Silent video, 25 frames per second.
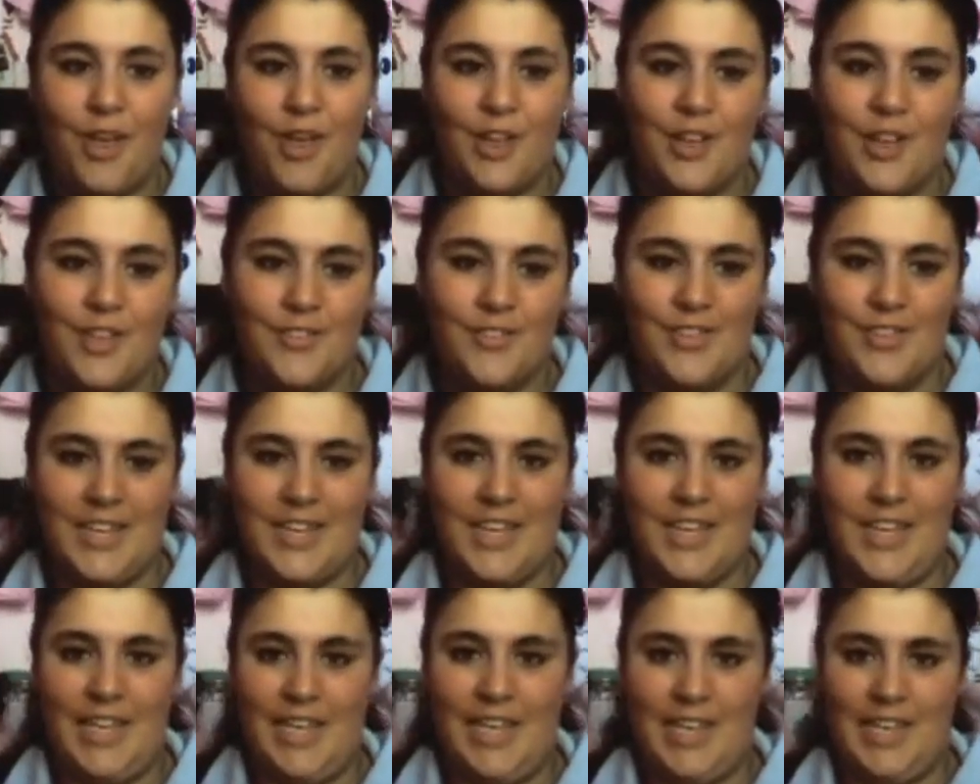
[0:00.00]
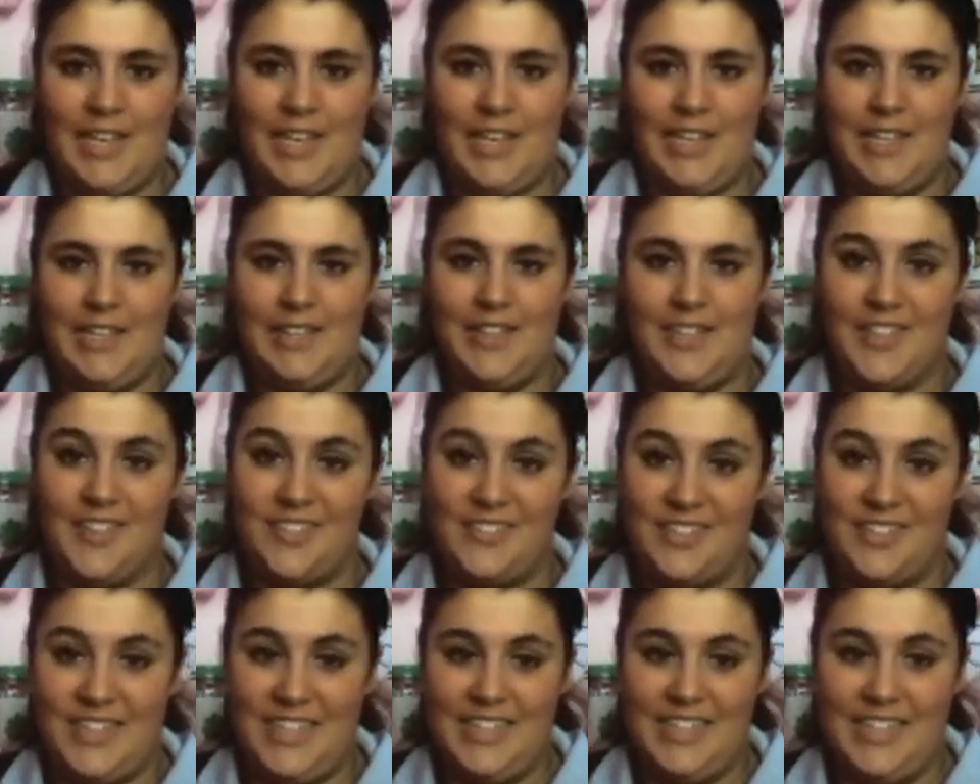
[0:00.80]
over the the
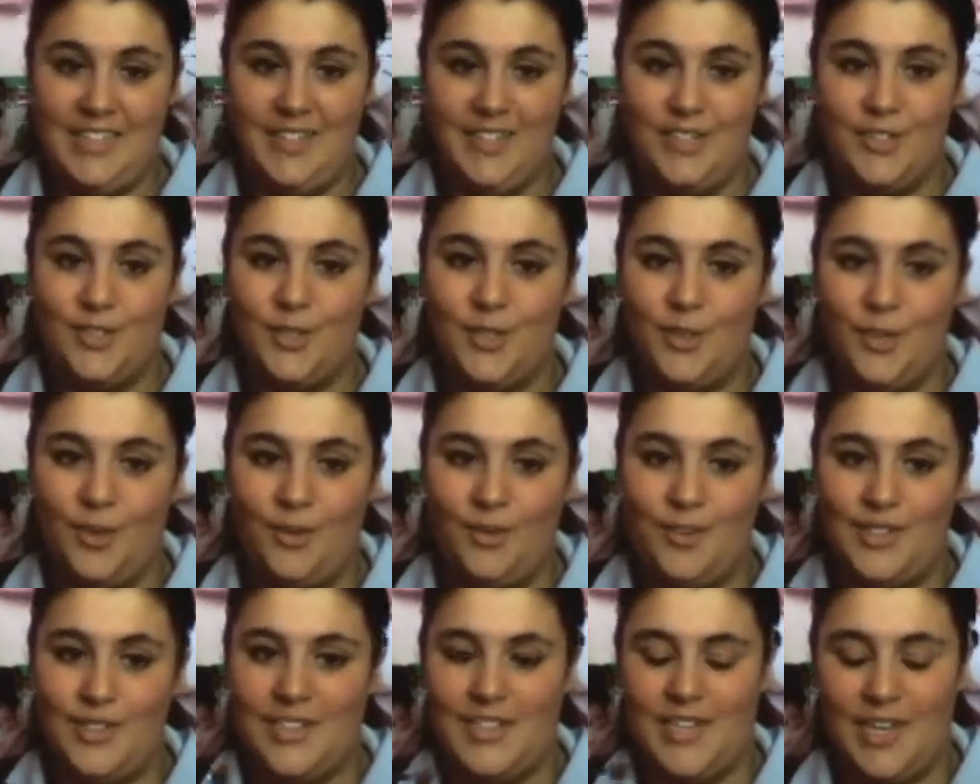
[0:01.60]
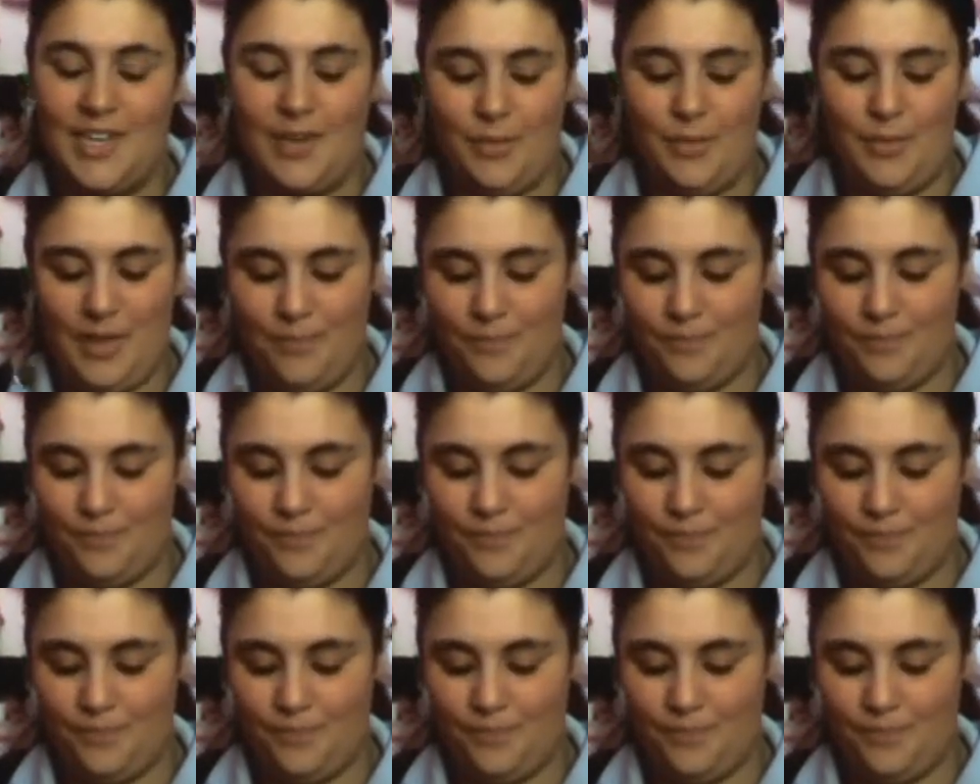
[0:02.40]
green, so it's still a bit